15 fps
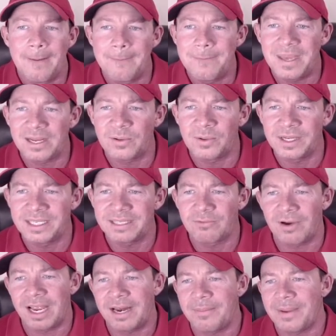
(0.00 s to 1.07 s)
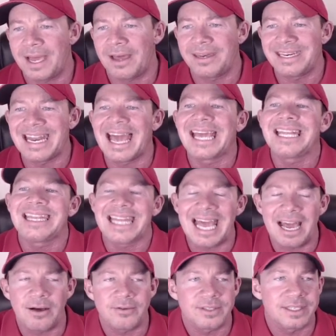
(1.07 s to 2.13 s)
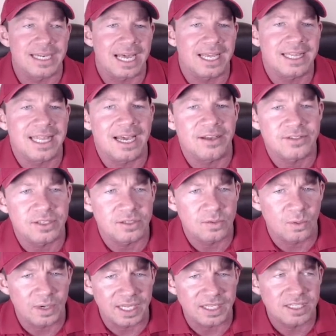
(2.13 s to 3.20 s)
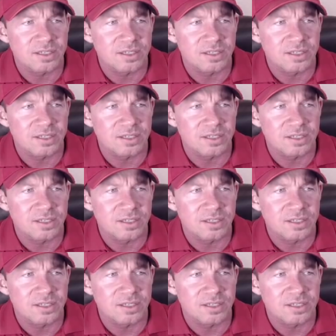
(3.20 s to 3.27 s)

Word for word: Bitcoin's right about nine thousand, nine thousand twenty.